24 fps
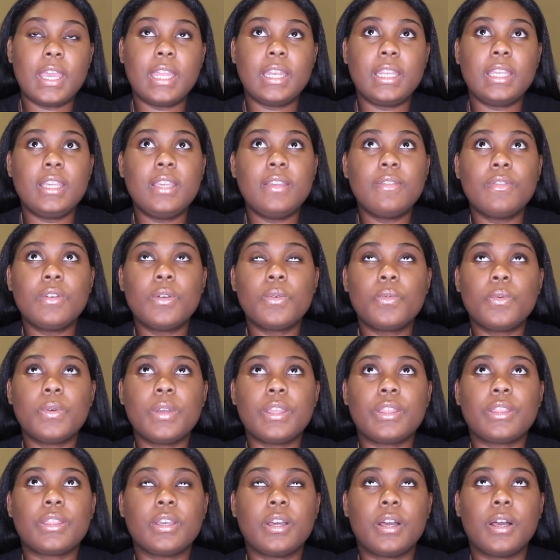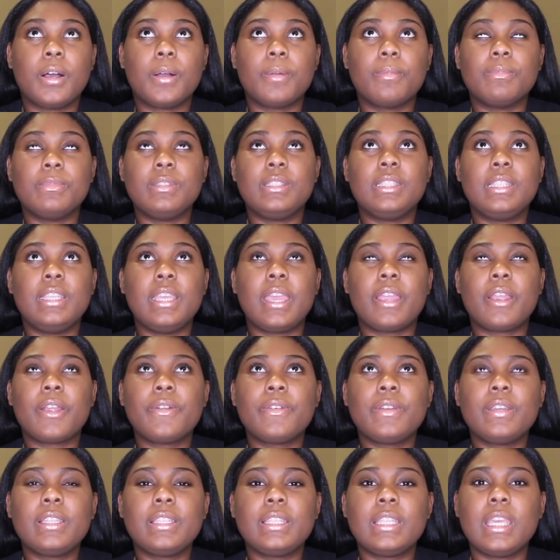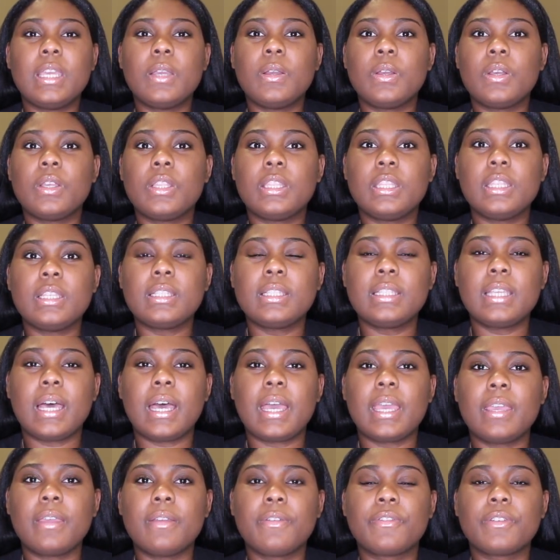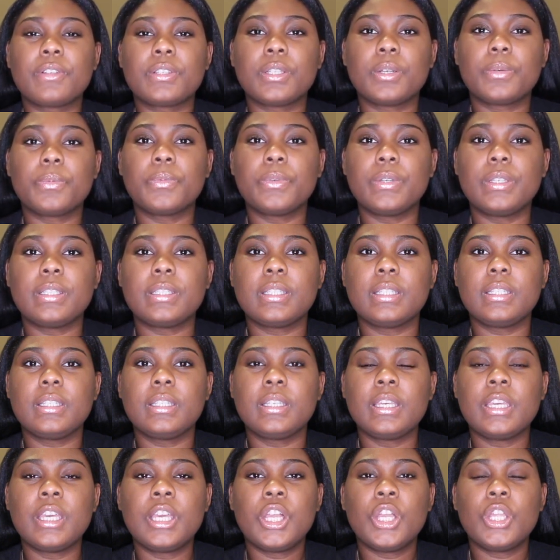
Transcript: And even with dairy, this diet, for some reason,